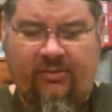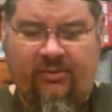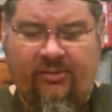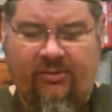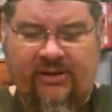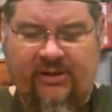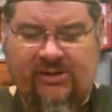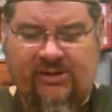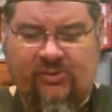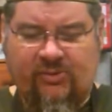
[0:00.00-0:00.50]

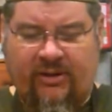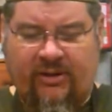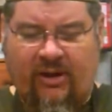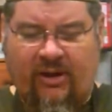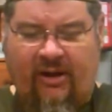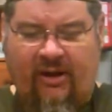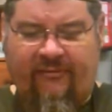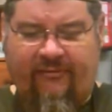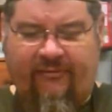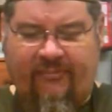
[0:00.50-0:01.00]
This one
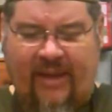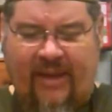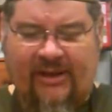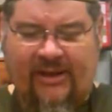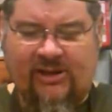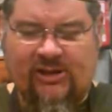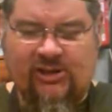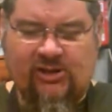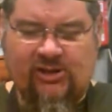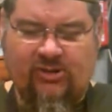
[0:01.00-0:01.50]
I've
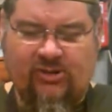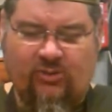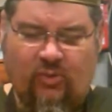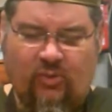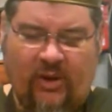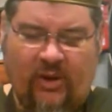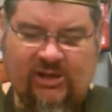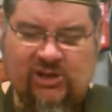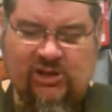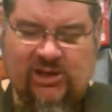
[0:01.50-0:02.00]
managed to
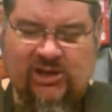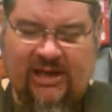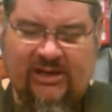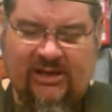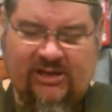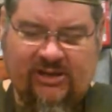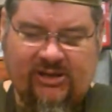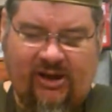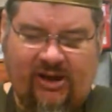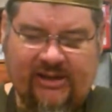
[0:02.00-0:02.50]
wedge
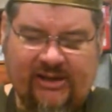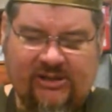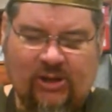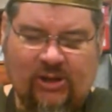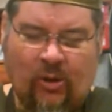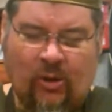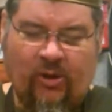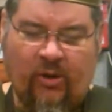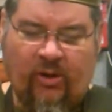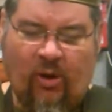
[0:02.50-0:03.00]
in tight so
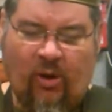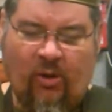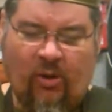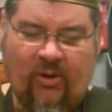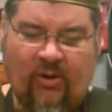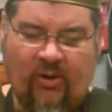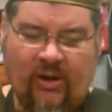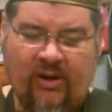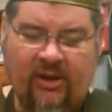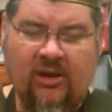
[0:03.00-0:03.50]
it won't go
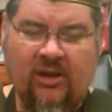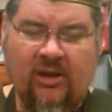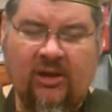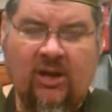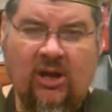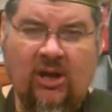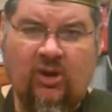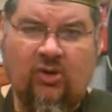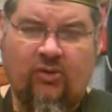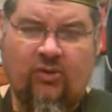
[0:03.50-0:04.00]
anywhere.
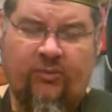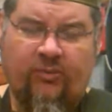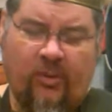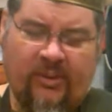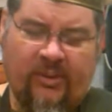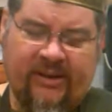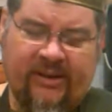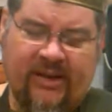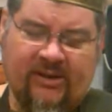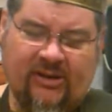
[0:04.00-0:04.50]
You'll
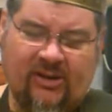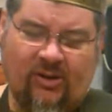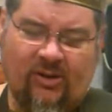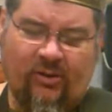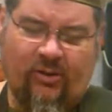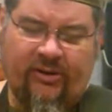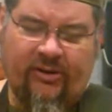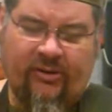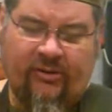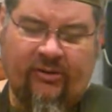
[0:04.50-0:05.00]
probably need to
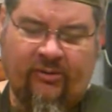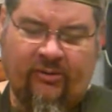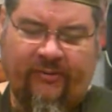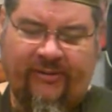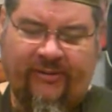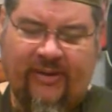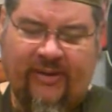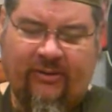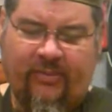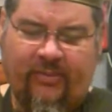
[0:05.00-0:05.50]
glue it on
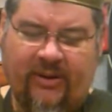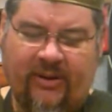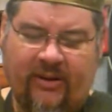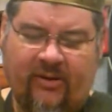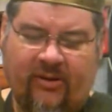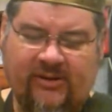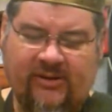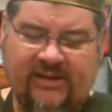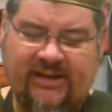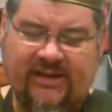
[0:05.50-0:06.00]
with either a bit of
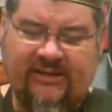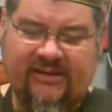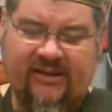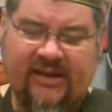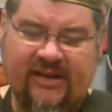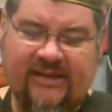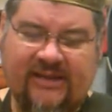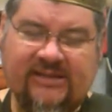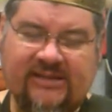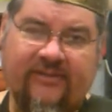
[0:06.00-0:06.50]
contact
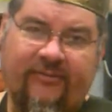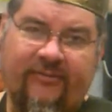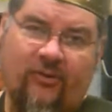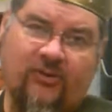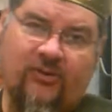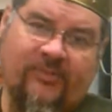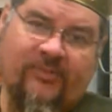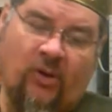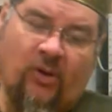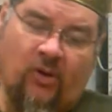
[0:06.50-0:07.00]
adhesive or
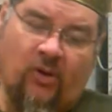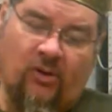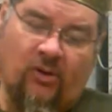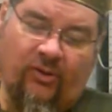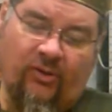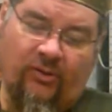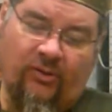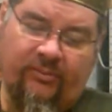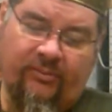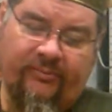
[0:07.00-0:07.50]
some hot
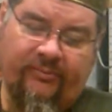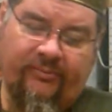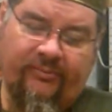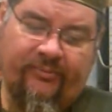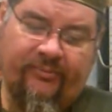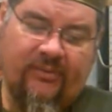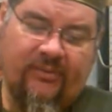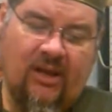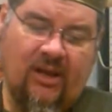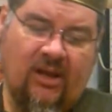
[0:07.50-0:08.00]
glue.
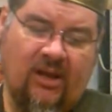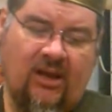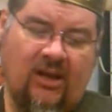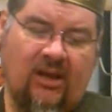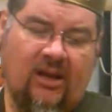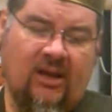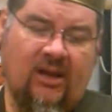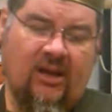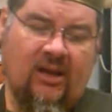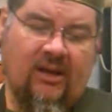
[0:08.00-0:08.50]

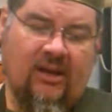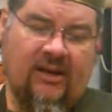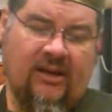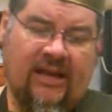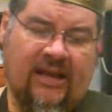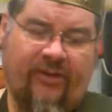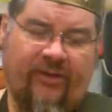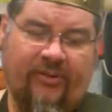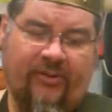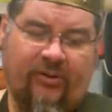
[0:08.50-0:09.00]

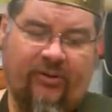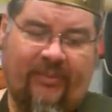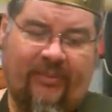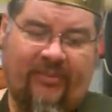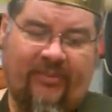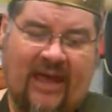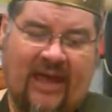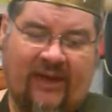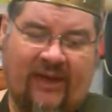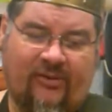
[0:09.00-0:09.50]
Now build up the
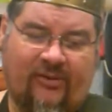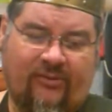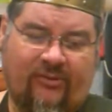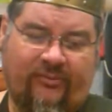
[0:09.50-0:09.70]
handle.